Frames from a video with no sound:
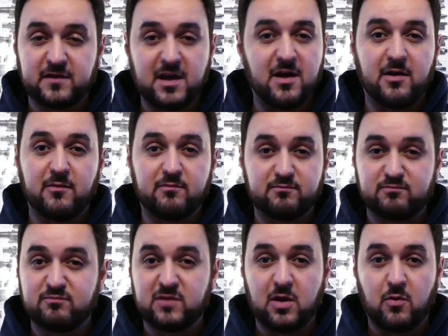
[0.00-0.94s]
They're
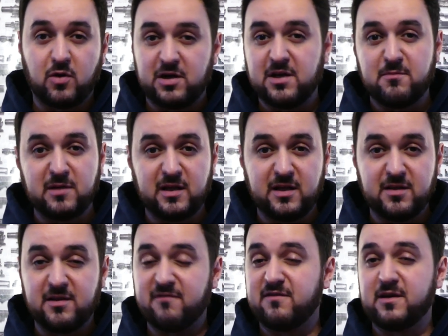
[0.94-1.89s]
1 in a
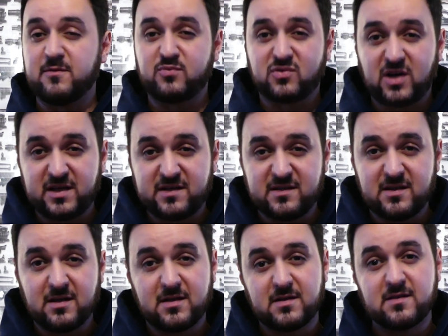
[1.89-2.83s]
million, they're very pricey
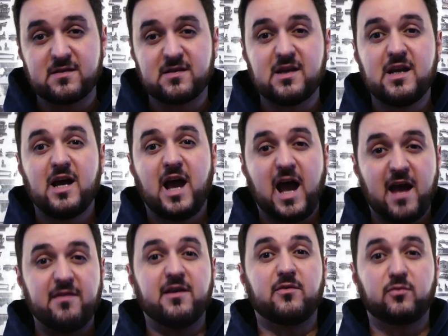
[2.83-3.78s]
guns,
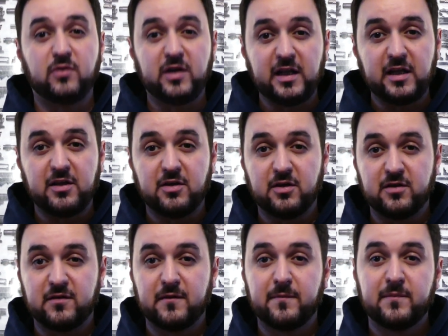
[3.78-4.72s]
and they're really
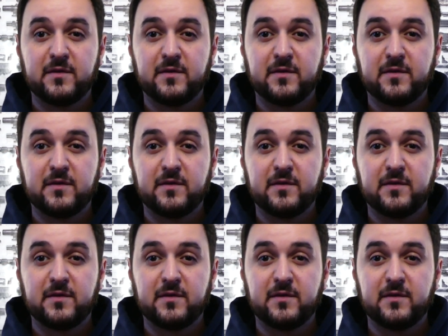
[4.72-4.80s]
good.